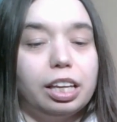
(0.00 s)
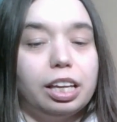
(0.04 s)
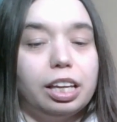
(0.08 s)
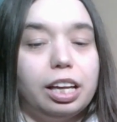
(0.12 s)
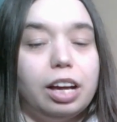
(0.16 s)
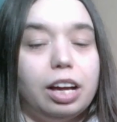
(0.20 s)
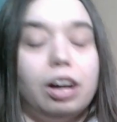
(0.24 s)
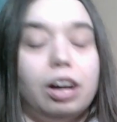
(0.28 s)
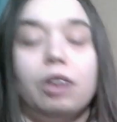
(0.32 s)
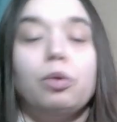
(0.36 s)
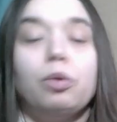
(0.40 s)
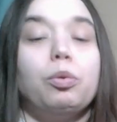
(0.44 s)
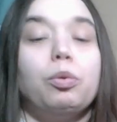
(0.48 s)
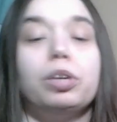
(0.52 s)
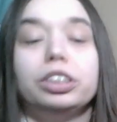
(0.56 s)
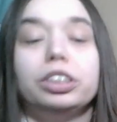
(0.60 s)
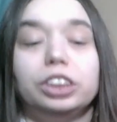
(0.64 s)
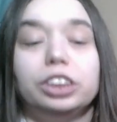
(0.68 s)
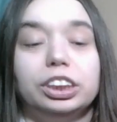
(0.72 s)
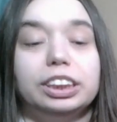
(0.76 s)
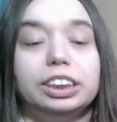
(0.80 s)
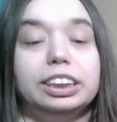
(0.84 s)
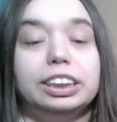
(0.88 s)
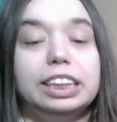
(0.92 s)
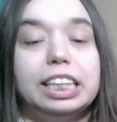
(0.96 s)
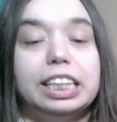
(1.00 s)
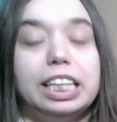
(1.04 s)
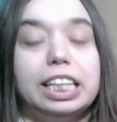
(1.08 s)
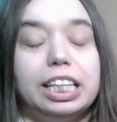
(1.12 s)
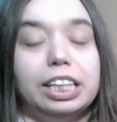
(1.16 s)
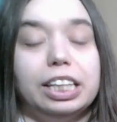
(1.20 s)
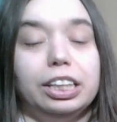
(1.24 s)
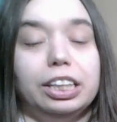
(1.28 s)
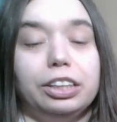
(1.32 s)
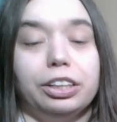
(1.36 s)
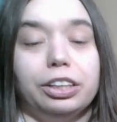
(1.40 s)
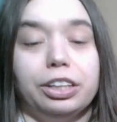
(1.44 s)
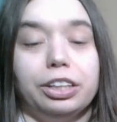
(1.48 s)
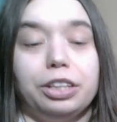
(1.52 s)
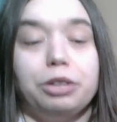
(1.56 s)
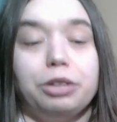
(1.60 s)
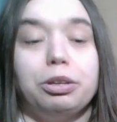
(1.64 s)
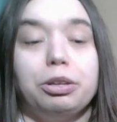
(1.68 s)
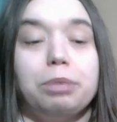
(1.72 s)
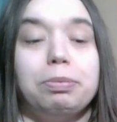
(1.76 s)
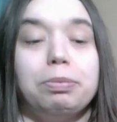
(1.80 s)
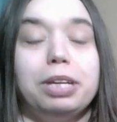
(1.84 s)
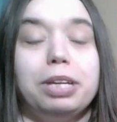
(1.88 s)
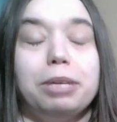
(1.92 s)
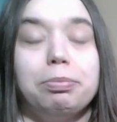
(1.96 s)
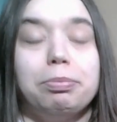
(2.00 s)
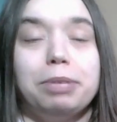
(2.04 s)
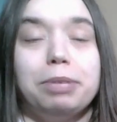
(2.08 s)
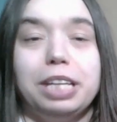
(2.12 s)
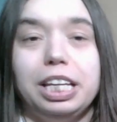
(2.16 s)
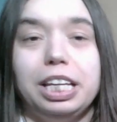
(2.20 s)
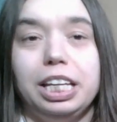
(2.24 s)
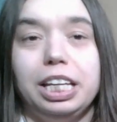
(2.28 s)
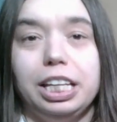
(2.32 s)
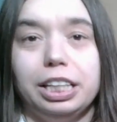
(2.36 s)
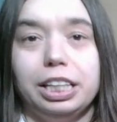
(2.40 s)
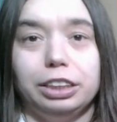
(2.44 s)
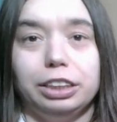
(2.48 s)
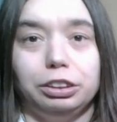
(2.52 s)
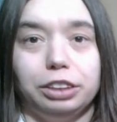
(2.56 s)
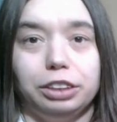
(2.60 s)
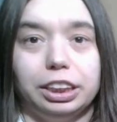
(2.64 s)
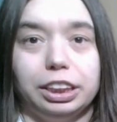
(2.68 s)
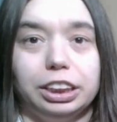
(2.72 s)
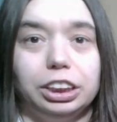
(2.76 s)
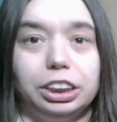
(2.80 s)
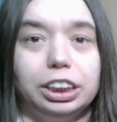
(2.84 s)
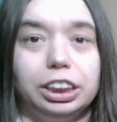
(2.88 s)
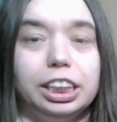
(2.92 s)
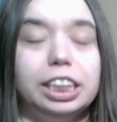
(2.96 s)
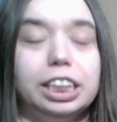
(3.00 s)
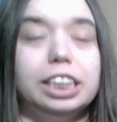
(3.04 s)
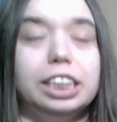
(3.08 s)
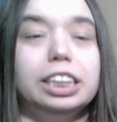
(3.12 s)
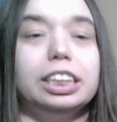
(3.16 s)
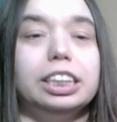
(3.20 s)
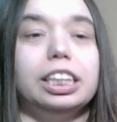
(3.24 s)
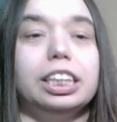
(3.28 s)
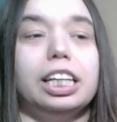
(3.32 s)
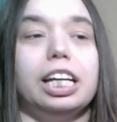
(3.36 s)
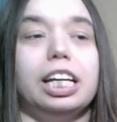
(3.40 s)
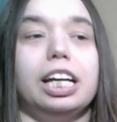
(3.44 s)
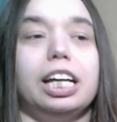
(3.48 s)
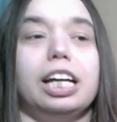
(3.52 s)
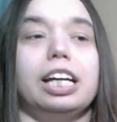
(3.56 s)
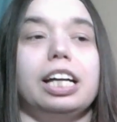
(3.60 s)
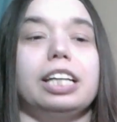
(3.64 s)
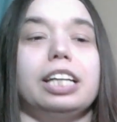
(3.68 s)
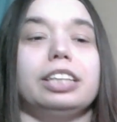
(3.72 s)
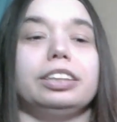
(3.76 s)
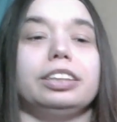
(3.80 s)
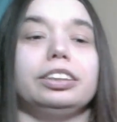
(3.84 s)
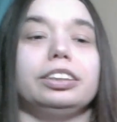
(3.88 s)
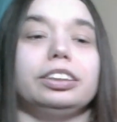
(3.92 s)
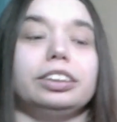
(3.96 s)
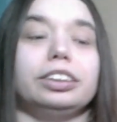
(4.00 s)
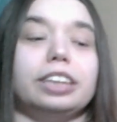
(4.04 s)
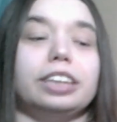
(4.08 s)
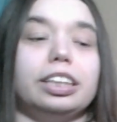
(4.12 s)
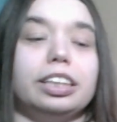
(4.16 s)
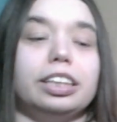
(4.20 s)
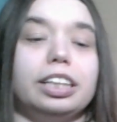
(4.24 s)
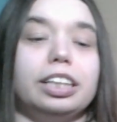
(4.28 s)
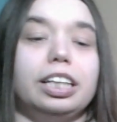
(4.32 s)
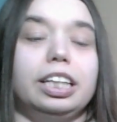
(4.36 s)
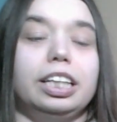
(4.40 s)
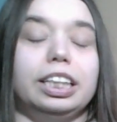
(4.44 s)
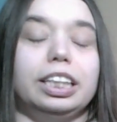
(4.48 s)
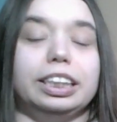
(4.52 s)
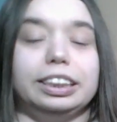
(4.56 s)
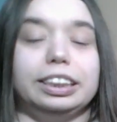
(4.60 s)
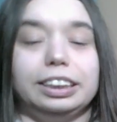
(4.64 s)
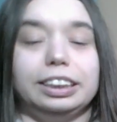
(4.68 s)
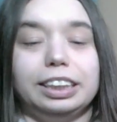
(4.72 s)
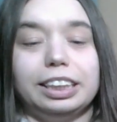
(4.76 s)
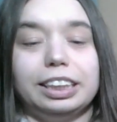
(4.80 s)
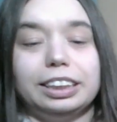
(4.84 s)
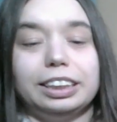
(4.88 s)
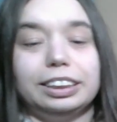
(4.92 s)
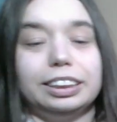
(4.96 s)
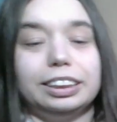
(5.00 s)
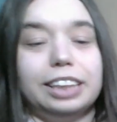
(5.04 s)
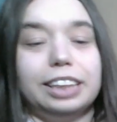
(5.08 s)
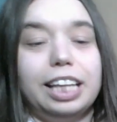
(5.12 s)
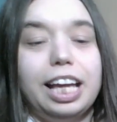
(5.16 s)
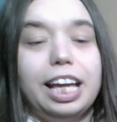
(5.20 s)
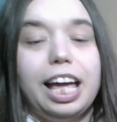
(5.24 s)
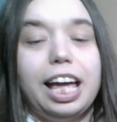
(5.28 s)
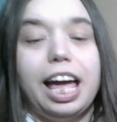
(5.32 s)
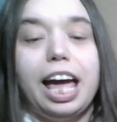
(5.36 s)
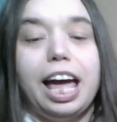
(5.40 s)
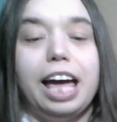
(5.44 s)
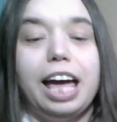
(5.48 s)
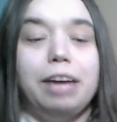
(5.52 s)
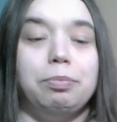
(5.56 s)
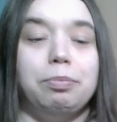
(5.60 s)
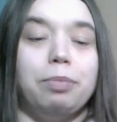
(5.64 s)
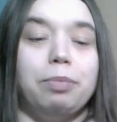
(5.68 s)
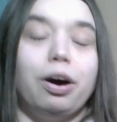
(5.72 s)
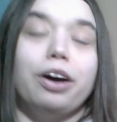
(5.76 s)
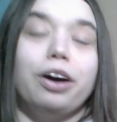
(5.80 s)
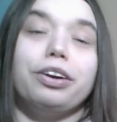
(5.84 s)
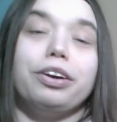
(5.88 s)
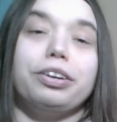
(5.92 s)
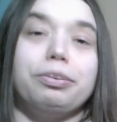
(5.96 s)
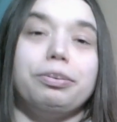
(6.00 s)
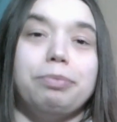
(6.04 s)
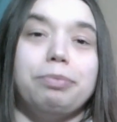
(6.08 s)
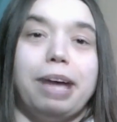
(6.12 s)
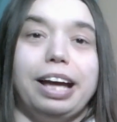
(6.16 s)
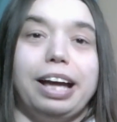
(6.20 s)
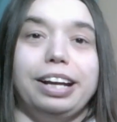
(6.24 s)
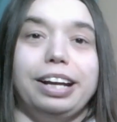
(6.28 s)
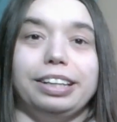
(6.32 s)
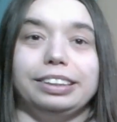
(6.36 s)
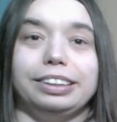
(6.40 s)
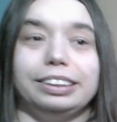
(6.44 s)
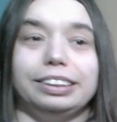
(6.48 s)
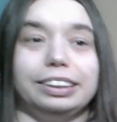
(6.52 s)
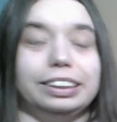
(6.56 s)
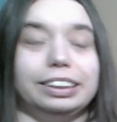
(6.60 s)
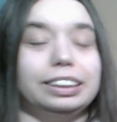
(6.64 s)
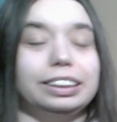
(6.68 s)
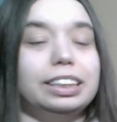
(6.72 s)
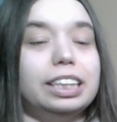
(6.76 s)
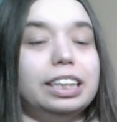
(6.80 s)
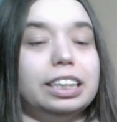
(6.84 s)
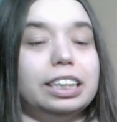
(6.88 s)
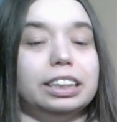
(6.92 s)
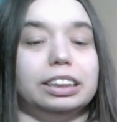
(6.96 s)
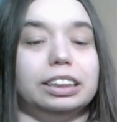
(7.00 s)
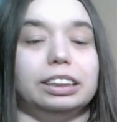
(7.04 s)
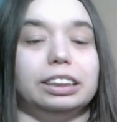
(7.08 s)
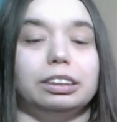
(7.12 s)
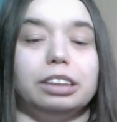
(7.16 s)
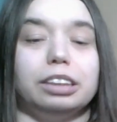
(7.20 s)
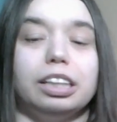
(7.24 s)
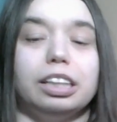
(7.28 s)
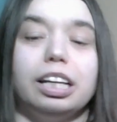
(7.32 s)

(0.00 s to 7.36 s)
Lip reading: or just a healer. You could be a pediatrician. Holistics and modern medicine is